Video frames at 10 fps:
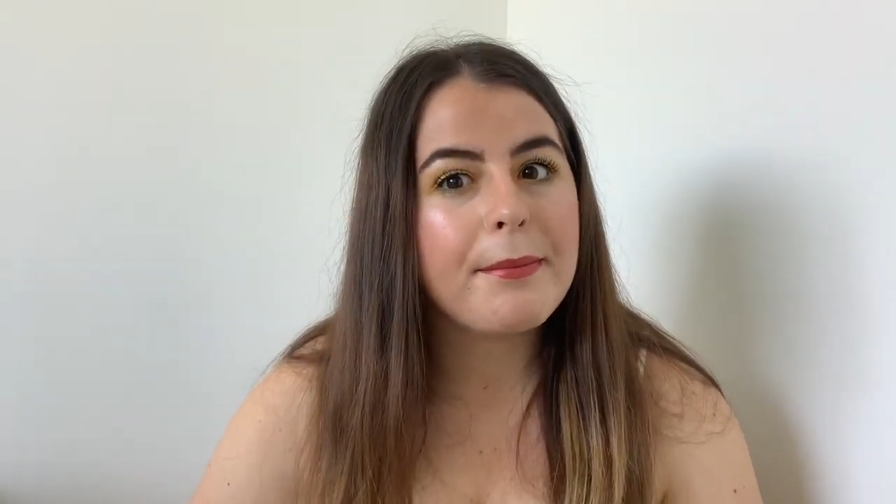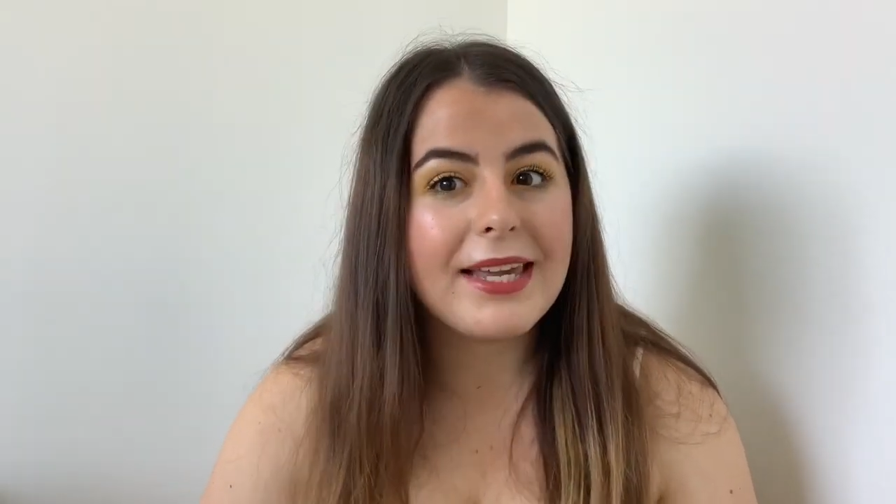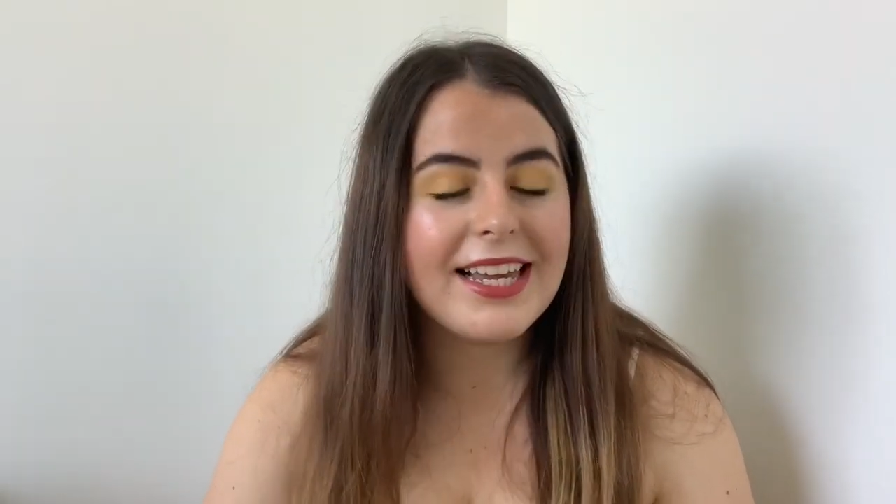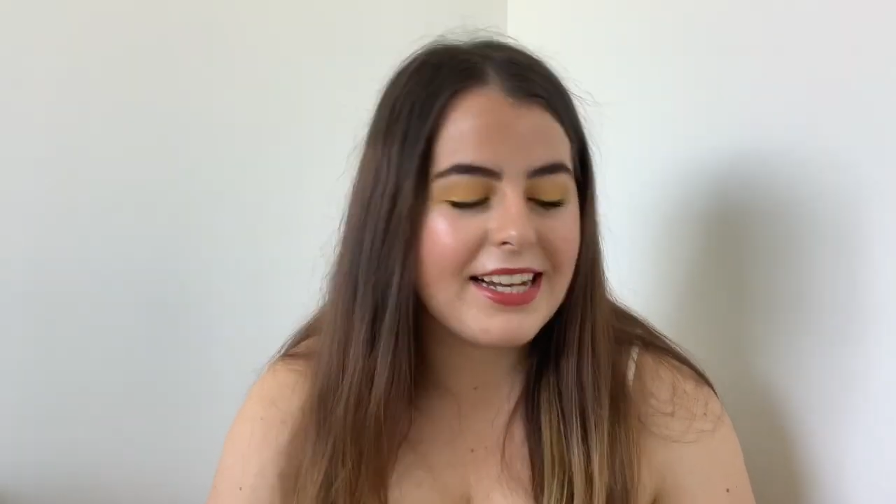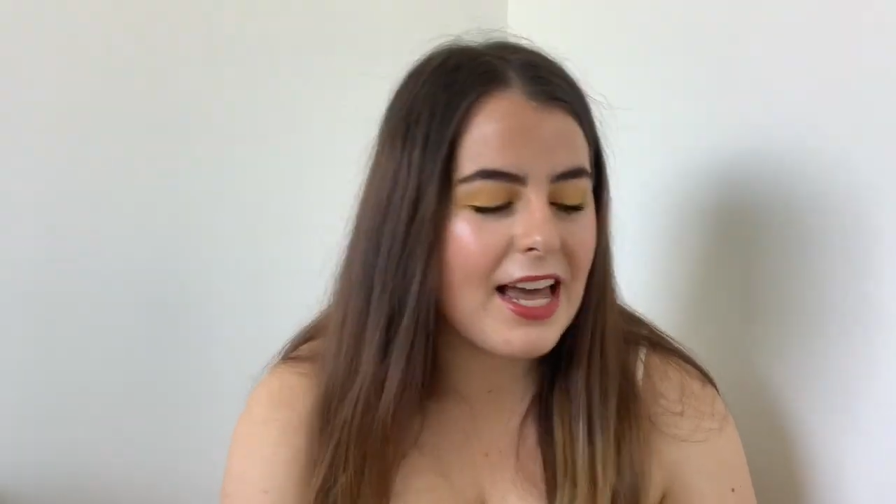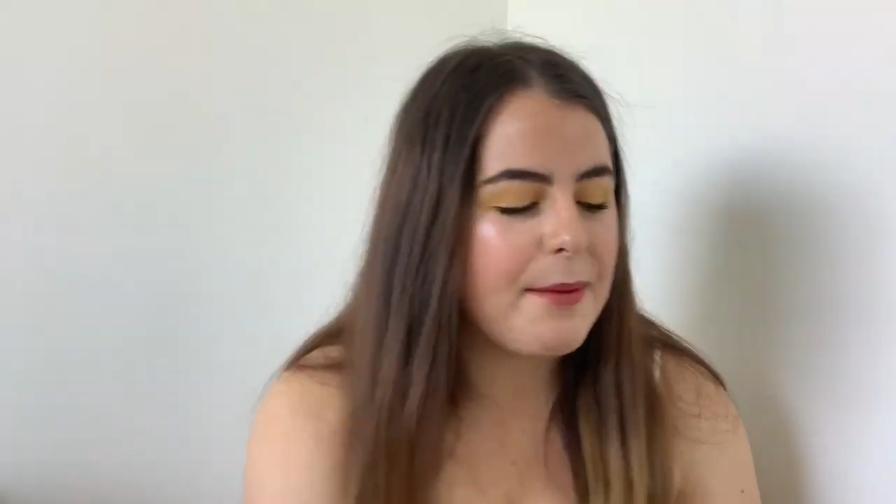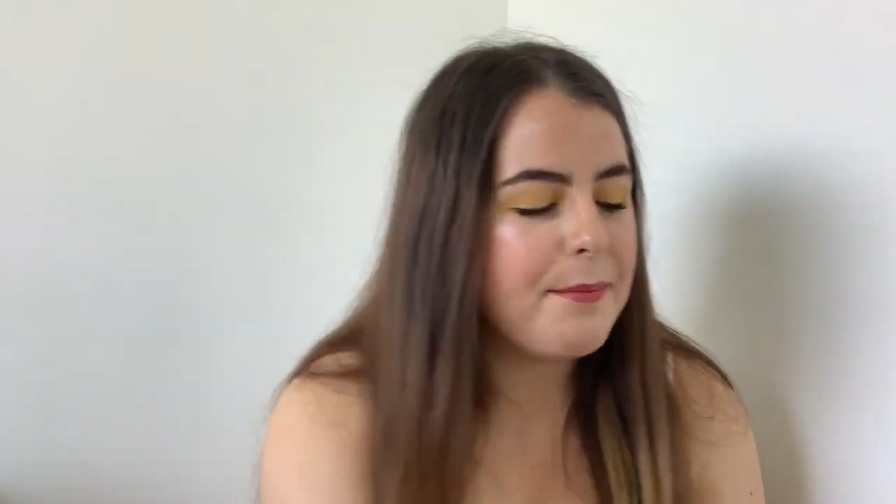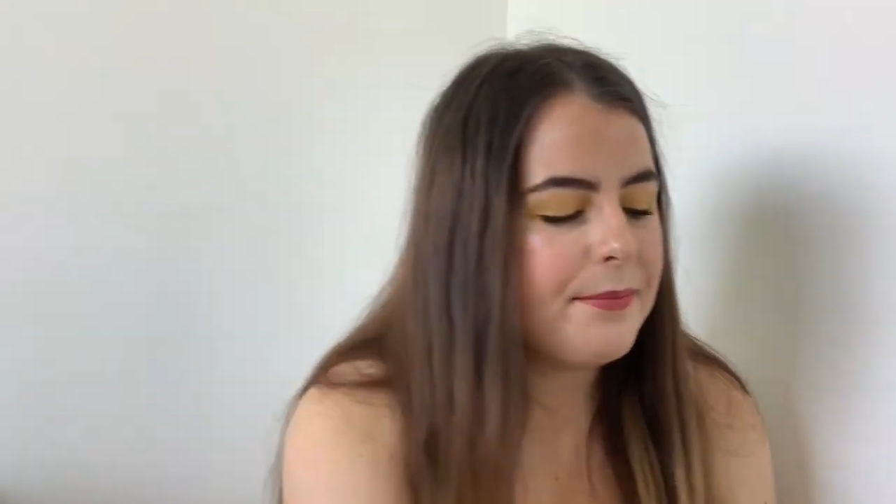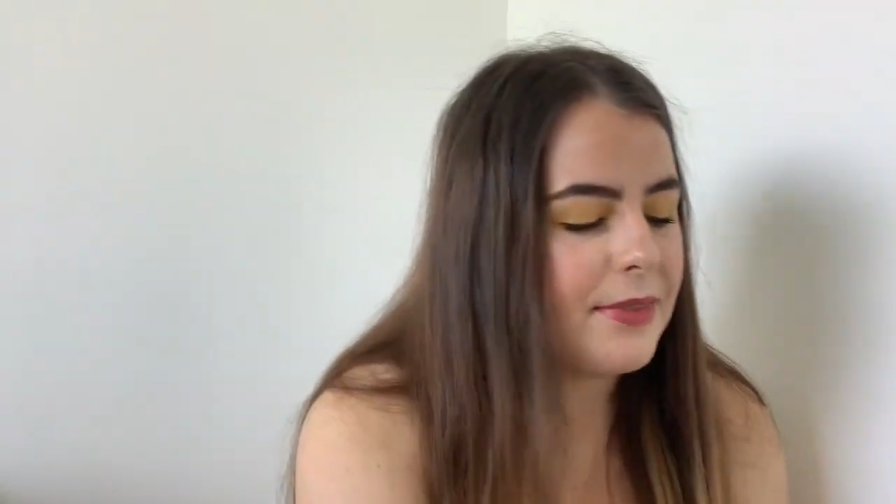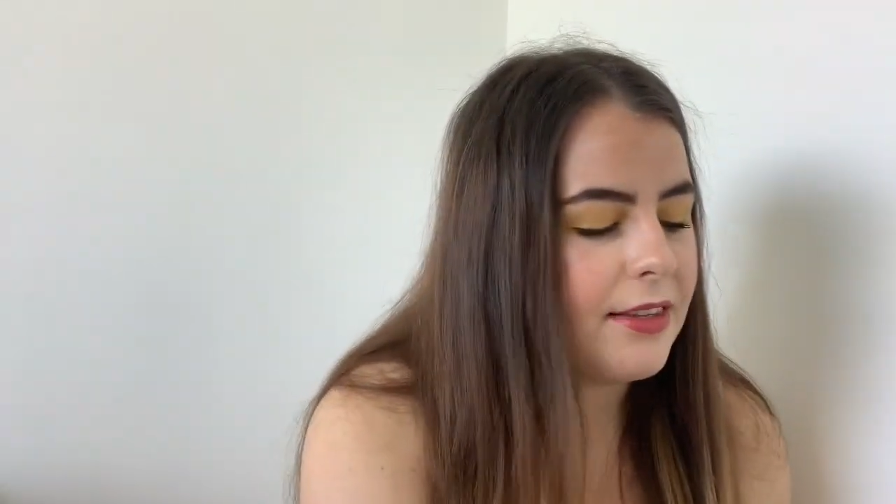B&M,
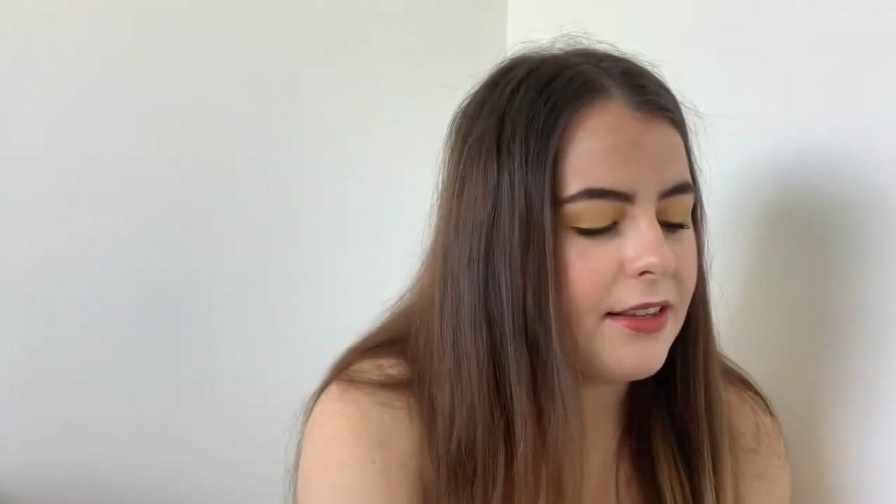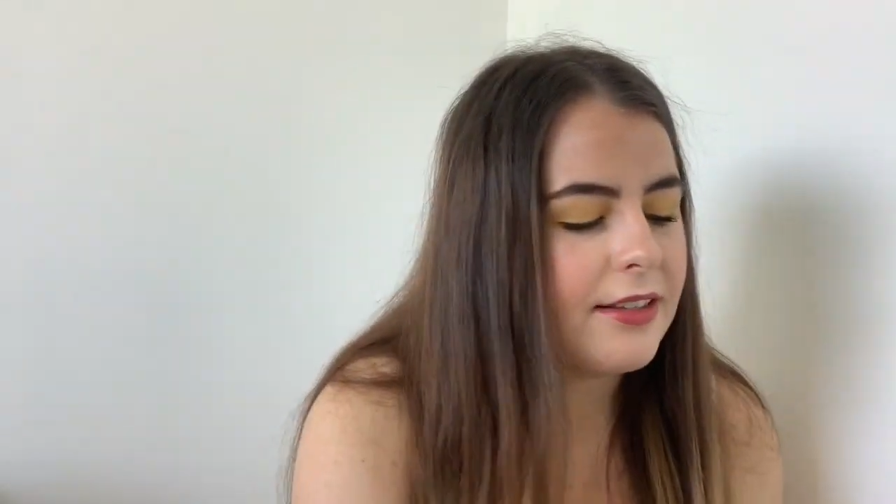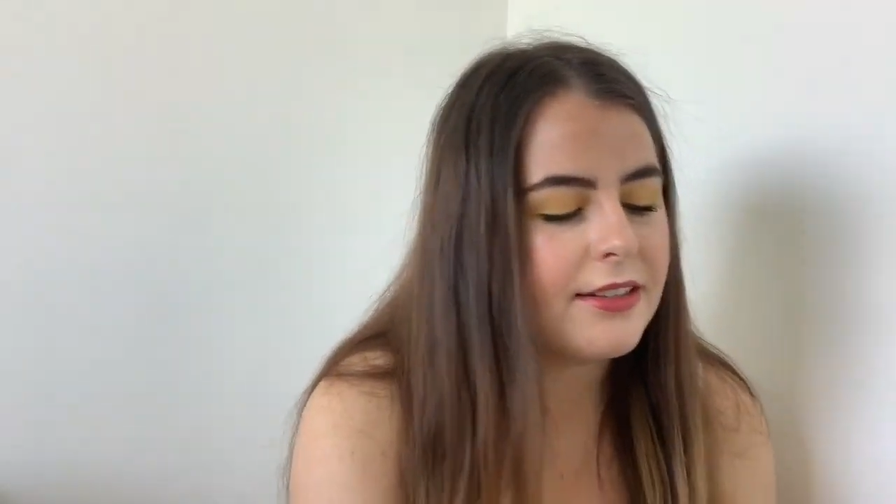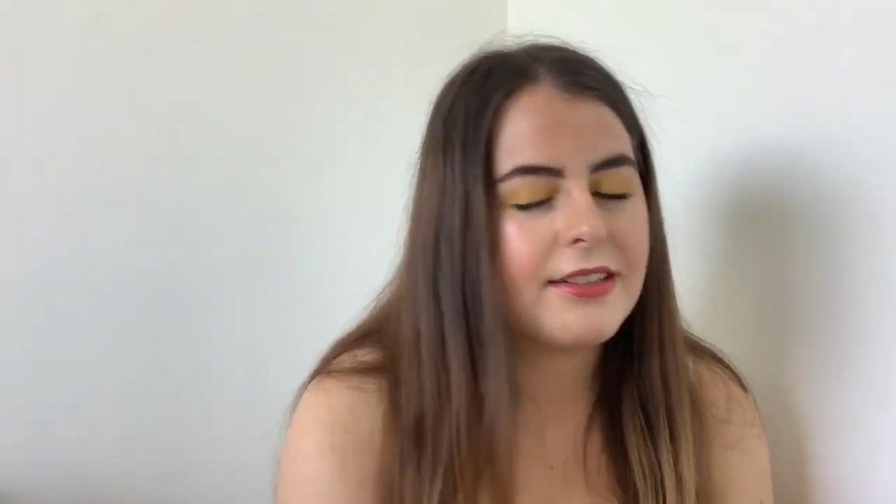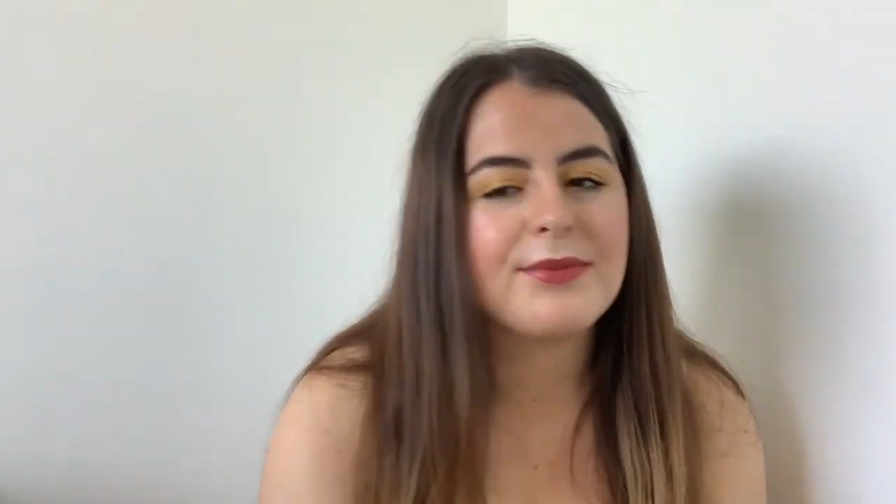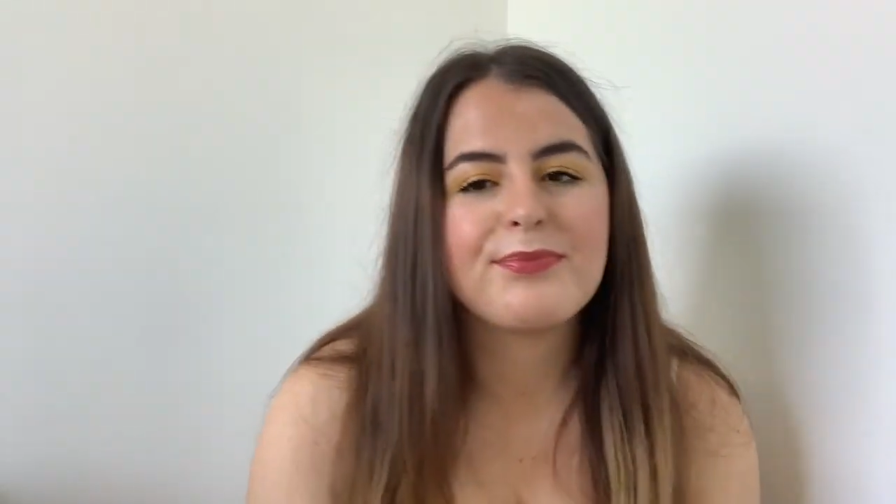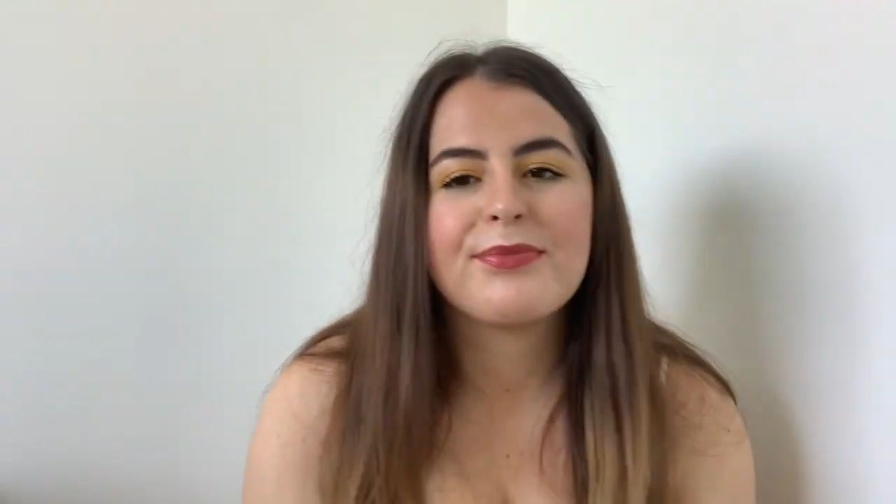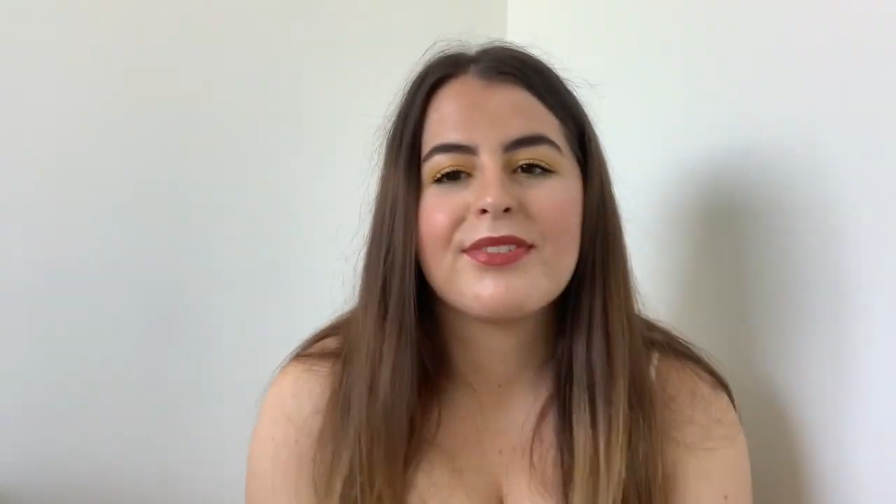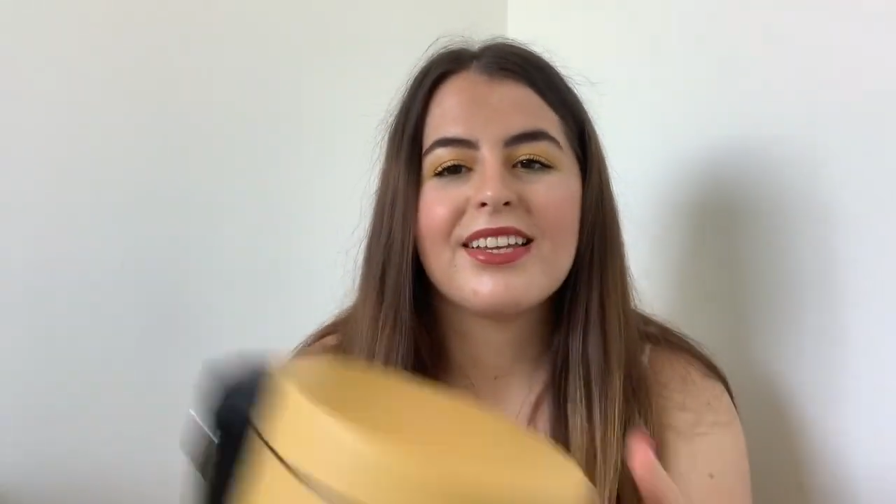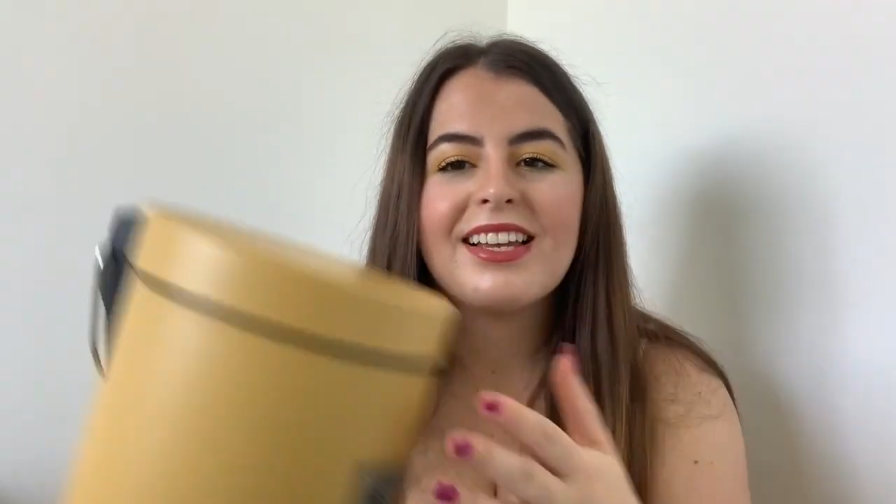
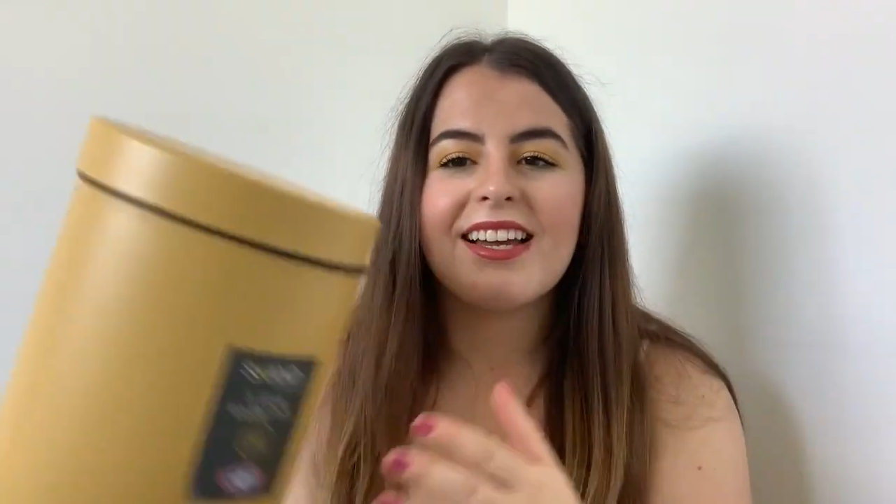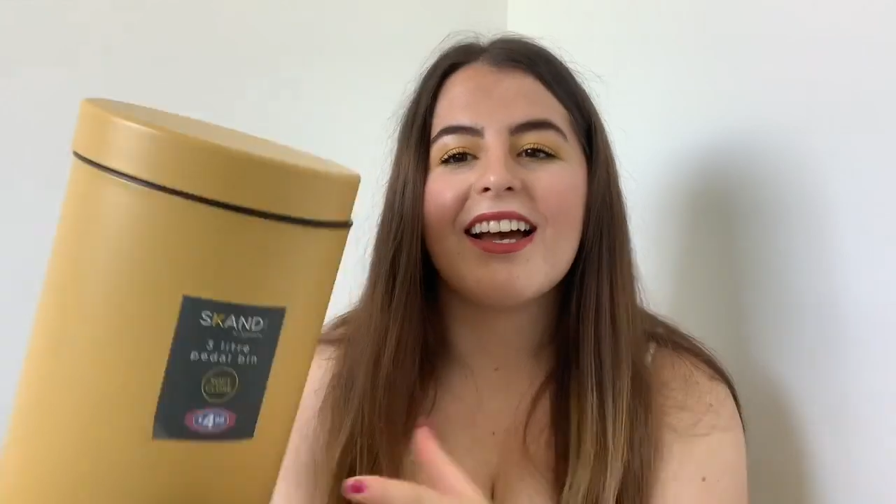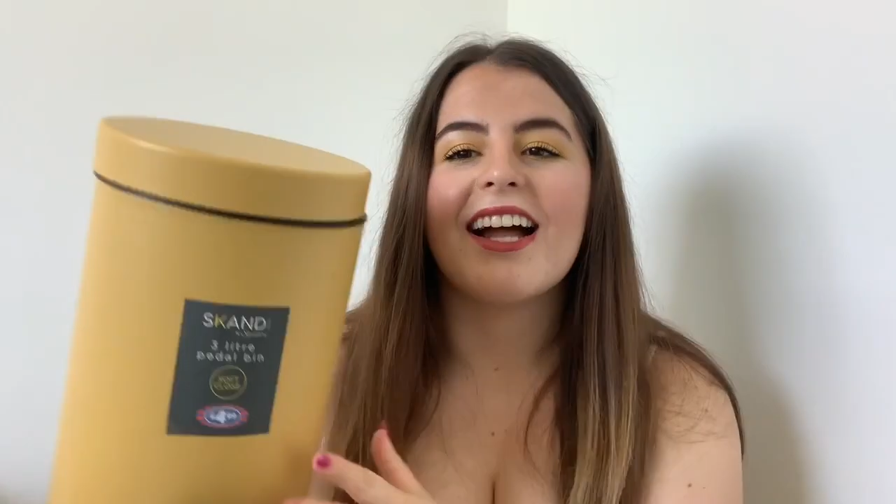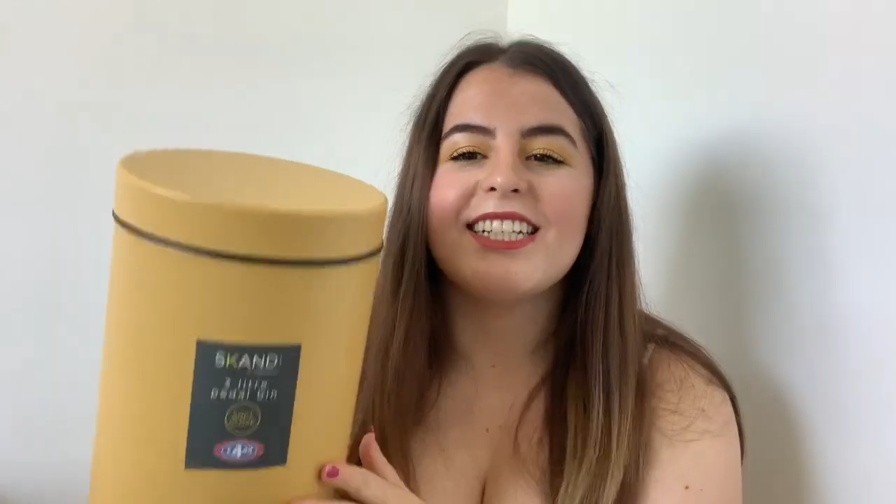and